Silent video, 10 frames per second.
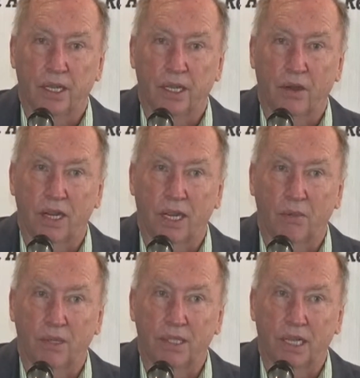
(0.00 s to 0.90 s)
going up,
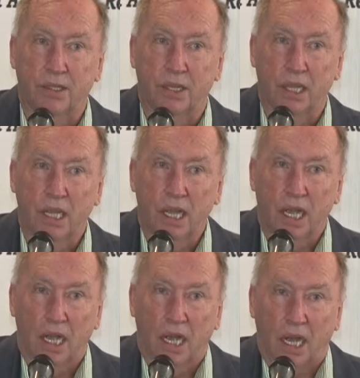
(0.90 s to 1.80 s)
etc.
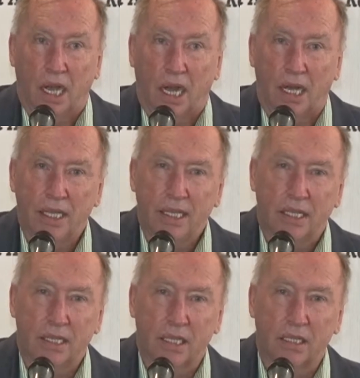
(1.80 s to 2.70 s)
I think there's
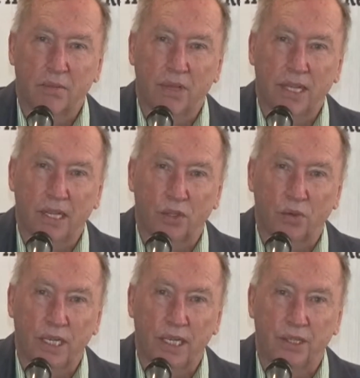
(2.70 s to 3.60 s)
something else
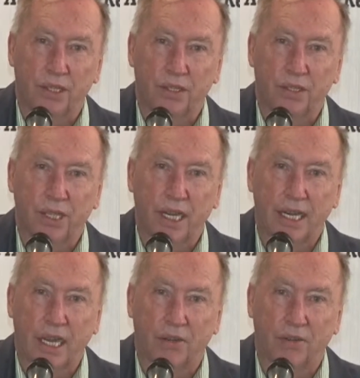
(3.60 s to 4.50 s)
we need to take
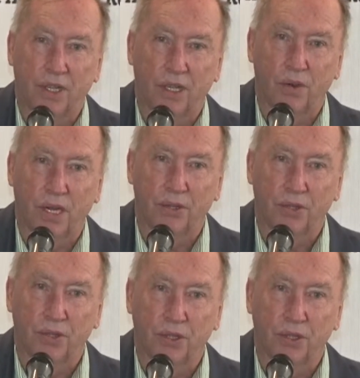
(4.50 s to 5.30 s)
out of the equation,